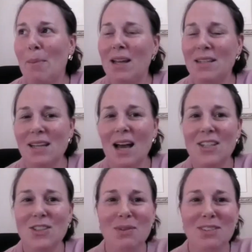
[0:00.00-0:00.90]
But I
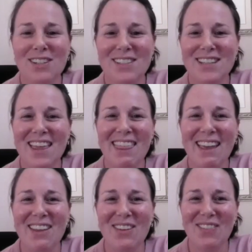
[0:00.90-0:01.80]
just wanted to say
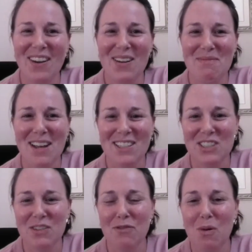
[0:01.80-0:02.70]
thank you very
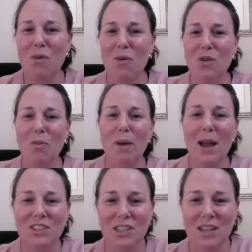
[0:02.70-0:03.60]
much for your
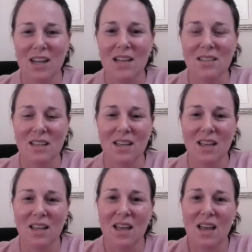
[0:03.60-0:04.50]
passion as
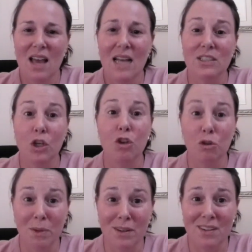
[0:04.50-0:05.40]
a
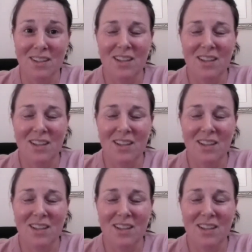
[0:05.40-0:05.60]
human